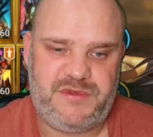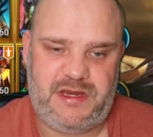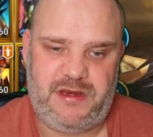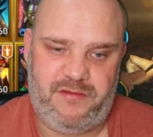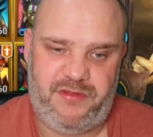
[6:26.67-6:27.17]

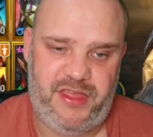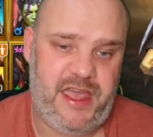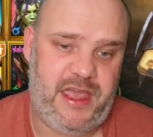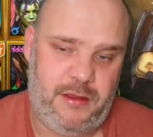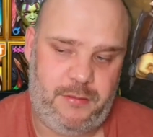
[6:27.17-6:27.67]
of
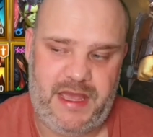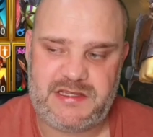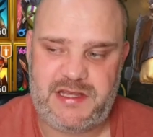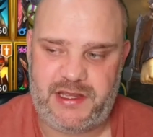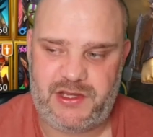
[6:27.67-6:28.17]
their
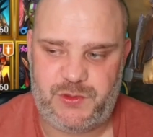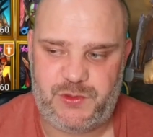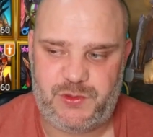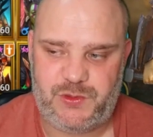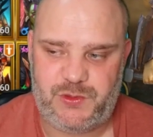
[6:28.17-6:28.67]
max HP.
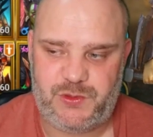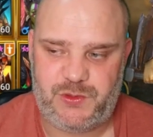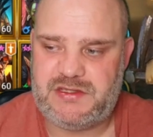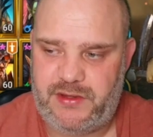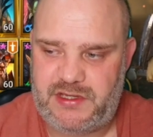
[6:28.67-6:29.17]

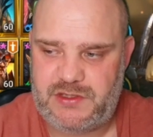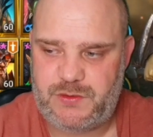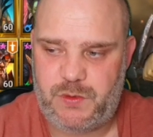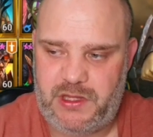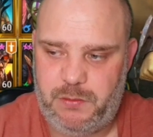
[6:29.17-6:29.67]
So this is
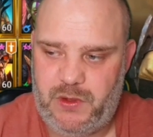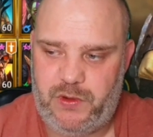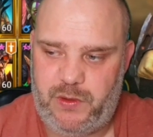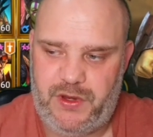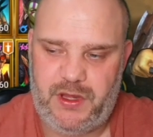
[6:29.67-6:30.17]
why you
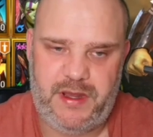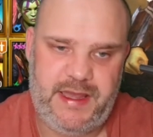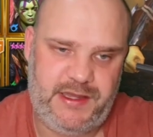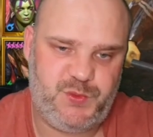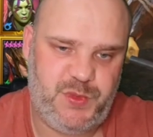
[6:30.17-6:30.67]
build him with high
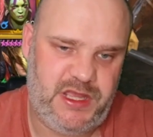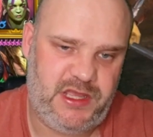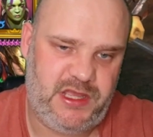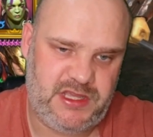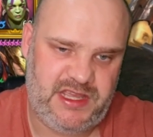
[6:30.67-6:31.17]
HP,
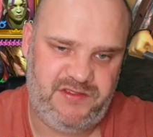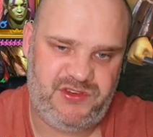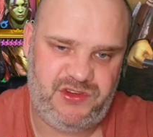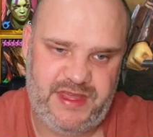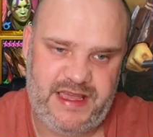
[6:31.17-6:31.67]
because it gives
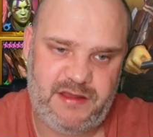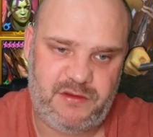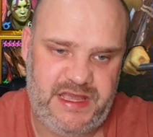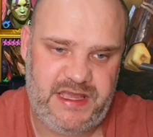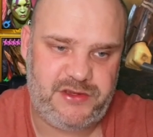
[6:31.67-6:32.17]
you that
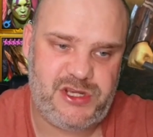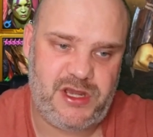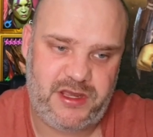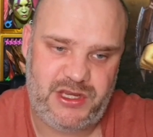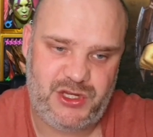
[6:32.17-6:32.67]
big
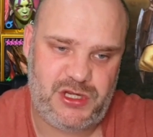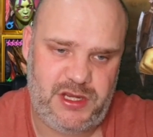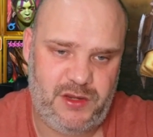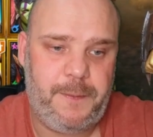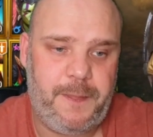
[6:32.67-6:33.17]
chunky
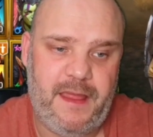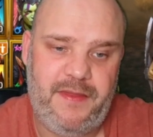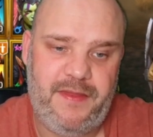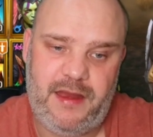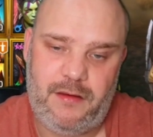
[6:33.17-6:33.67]
shield. And
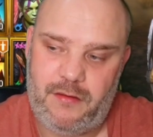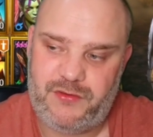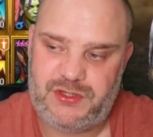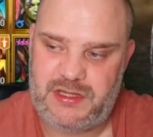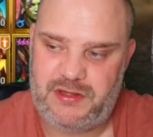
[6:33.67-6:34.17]
then
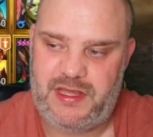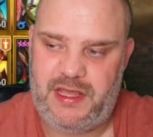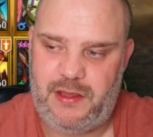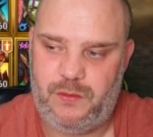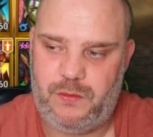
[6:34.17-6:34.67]
obviously the
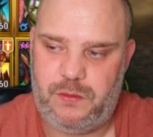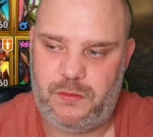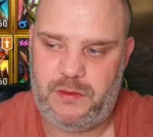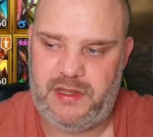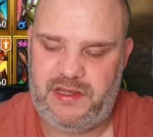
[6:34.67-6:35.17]
heal
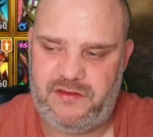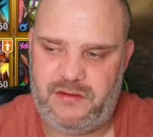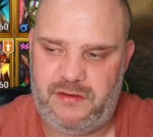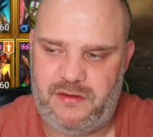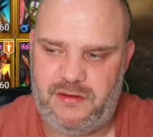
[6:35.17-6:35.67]
isn't
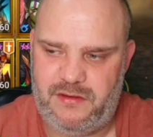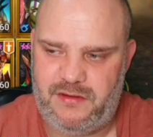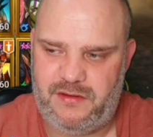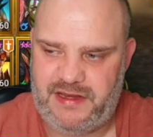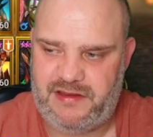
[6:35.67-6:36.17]

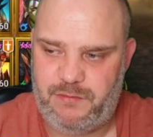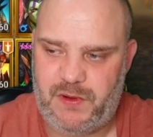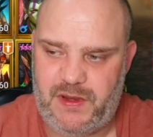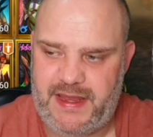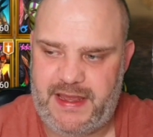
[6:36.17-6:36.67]
affected
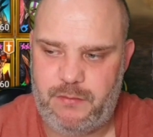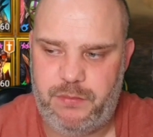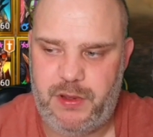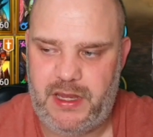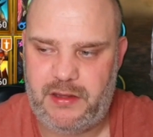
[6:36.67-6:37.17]
by that,
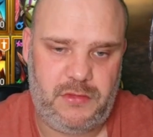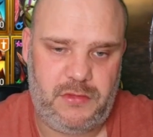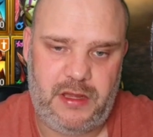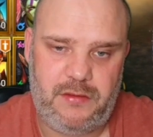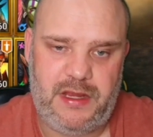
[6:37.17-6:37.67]
but you
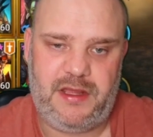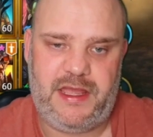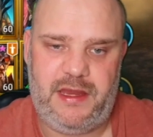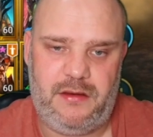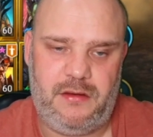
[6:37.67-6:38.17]
know, and
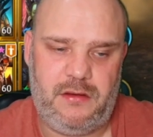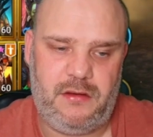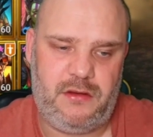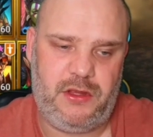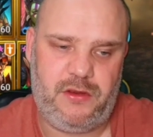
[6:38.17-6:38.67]
again,
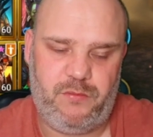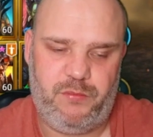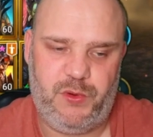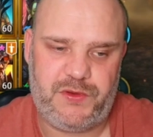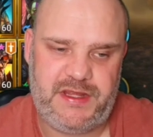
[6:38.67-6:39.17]
you can
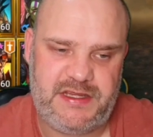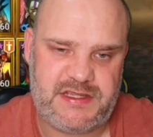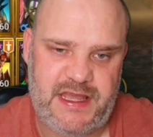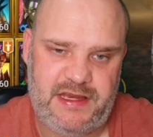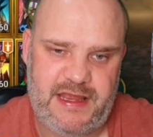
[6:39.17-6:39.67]
book this,
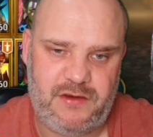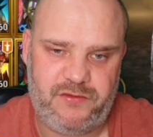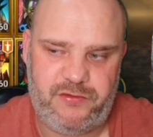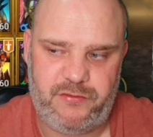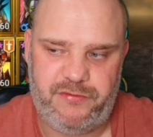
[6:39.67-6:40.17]
get it down
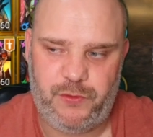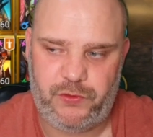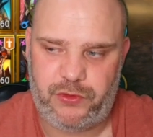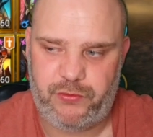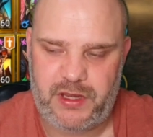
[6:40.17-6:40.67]
from 4
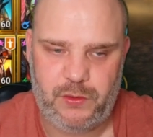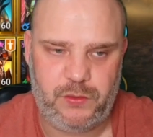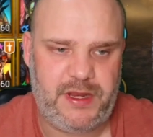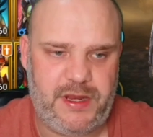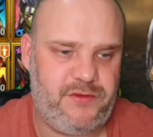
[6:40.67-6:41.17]
to 3
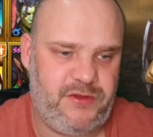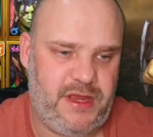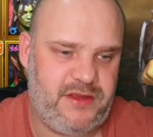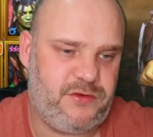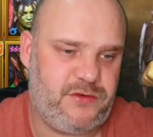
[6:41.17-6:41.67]
cooldowns, so
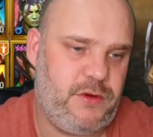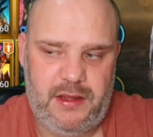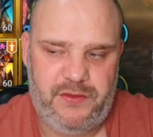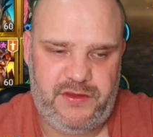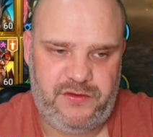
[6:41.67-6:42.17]
that's great.
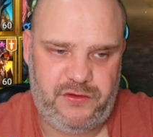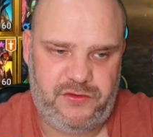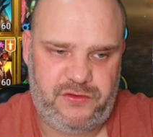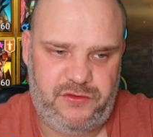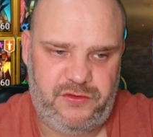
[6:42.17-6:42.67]
There's a
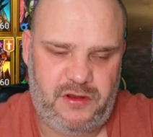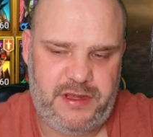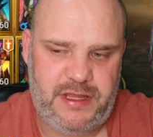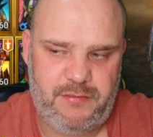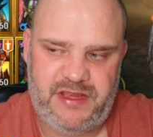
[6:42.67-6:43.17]

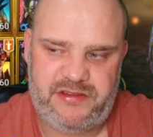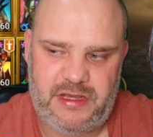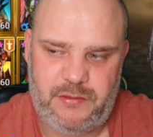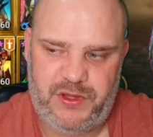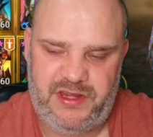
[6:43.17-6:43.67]
slight mess
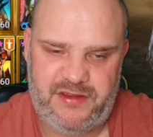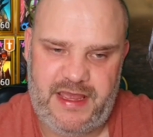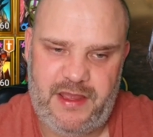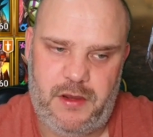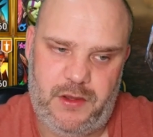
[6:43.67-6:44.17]
up with his
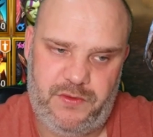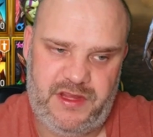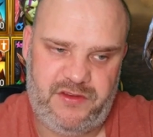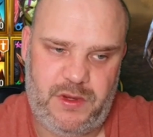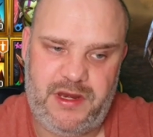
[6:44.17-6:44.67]
AI on
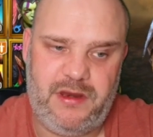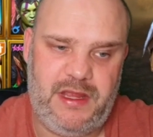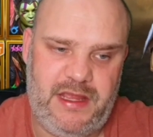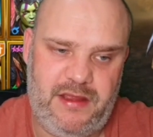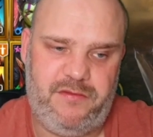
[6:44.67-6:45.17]
this one.
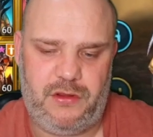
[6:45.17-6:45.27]
If